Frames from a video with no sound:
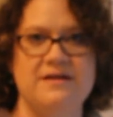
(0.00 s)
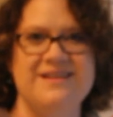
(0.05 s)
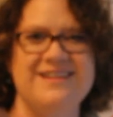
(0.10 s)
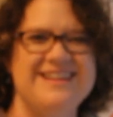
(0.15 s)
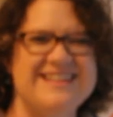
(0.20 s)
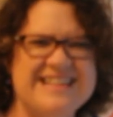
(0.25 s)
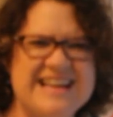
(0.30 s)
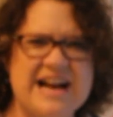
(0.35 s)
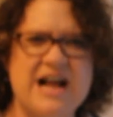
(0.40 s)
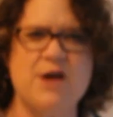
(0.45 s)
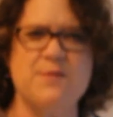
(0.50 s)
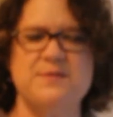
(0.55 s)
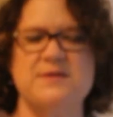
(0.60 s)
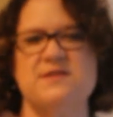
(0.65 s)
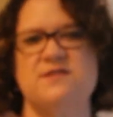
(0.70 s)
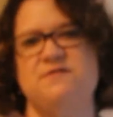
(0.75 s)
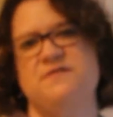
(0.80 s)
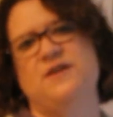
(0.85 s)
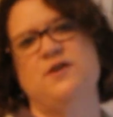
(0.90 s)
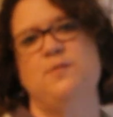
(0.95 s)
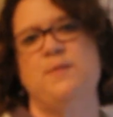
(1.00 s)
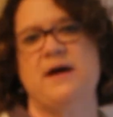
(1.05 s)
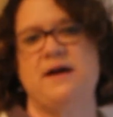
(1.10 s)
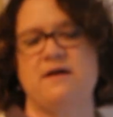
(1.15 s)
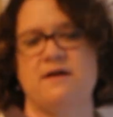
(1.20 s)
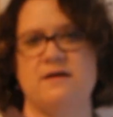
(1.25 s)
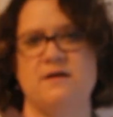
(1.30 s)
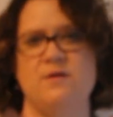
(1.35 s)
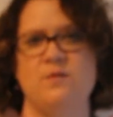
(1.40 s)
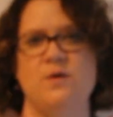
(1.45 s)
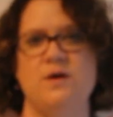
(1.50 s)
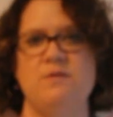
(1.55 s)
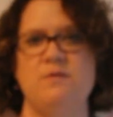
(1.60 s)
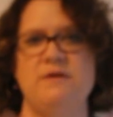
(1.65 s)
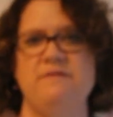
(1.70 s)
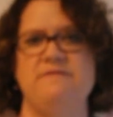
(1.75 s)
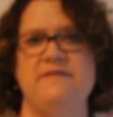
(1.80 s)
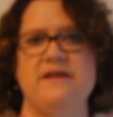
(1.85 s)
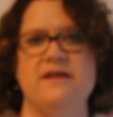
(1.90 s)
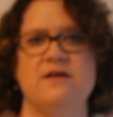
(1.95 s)
because that helps us feel better when
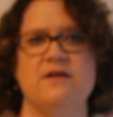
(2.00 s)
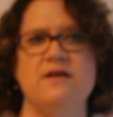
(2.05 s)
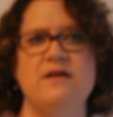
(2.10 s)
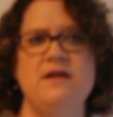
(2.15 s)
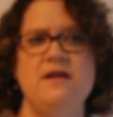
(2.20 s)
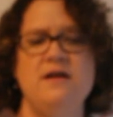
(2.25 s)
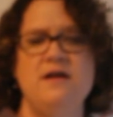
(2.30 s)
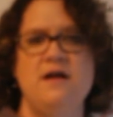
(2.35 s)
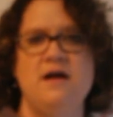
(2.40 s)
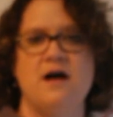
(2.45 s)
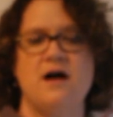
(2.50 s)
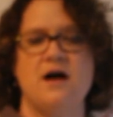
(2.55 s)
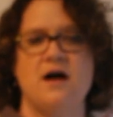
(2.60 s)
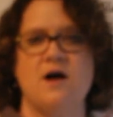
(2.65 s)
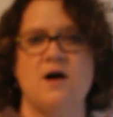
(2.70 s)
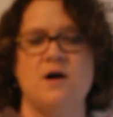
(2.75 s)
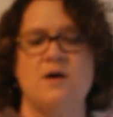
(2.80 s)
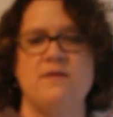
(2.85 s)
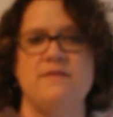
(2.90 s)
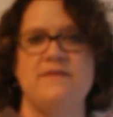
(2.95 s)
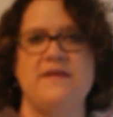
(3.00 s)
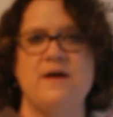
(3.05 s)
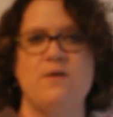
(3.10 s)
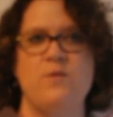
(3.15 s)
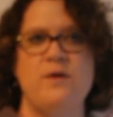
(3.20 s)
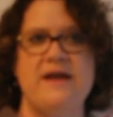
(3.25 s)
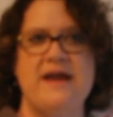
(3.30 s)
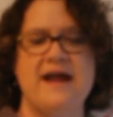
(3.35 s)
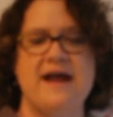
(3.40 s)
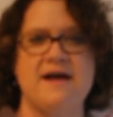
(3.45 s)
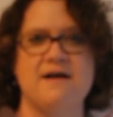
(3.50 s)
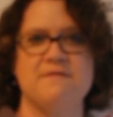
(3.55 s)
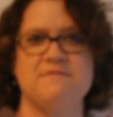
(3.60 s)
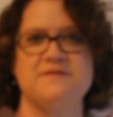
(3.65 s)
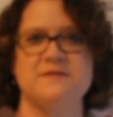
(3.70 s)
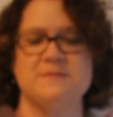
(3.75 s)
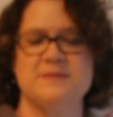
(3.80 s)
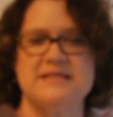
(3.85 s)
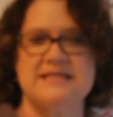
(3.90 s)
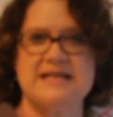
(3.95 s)
we feel that we have
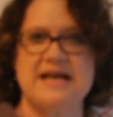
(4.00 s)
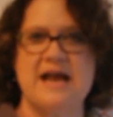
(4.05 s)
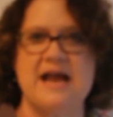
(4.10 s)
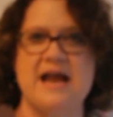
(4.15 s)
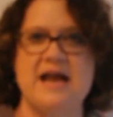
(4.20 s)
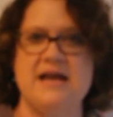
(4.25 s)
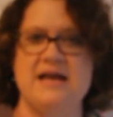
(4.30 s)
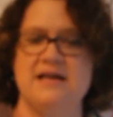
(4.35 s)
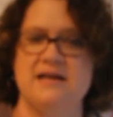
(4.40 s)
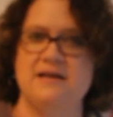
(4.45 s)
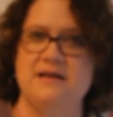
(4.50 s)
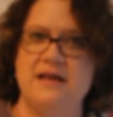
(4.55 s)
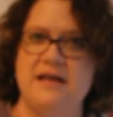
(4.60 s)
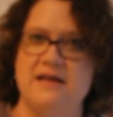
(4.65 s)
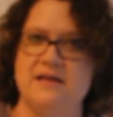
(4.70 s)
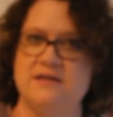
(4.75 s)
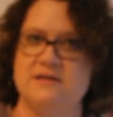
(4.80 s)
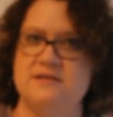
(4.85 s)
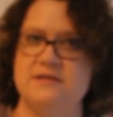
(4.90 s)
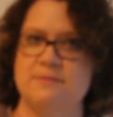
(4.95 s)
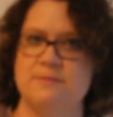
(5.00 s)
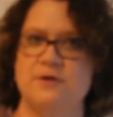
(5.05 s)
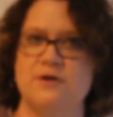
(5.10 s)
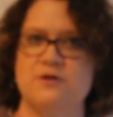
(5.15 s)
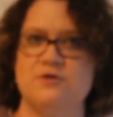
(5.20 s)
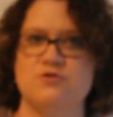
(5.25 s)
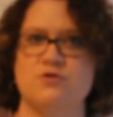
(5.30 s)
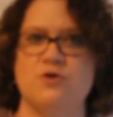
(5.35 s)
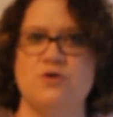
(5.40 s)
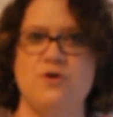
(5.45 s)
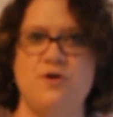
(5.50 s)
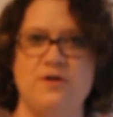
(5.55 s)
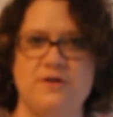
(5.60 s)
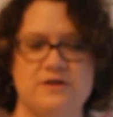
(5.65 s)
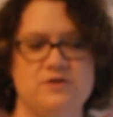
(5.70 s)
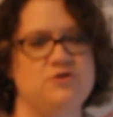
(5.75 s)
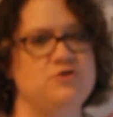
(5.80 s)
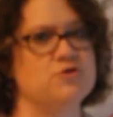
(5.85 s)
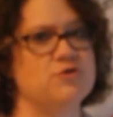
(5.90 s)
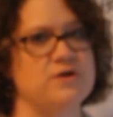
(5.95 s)
some say and some control
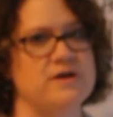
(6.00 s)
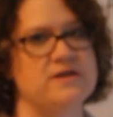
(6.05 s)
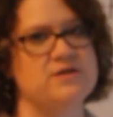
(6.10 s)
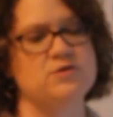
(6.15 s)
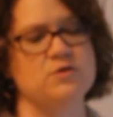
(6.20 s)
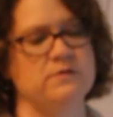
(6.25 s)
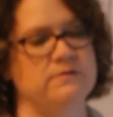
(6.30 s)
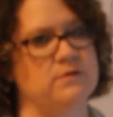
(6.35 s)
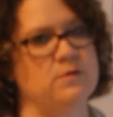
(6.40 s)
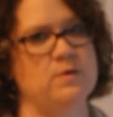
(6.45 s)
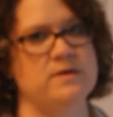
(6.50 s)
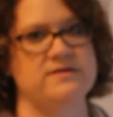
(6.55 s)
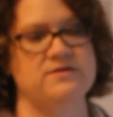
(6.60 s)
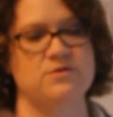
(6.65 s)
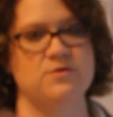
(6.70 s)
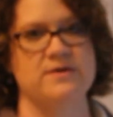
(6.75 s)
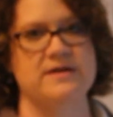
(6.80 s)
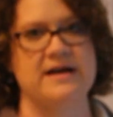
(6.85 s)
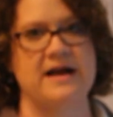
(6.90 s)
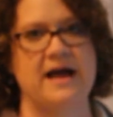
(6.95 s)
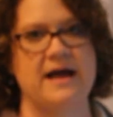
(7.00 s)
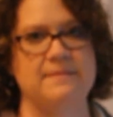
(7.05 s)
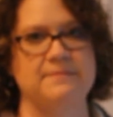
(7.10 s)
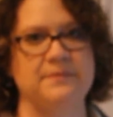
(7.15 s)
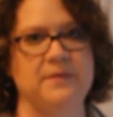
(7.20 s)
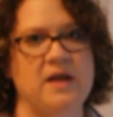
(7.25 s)
and choice over what's going on.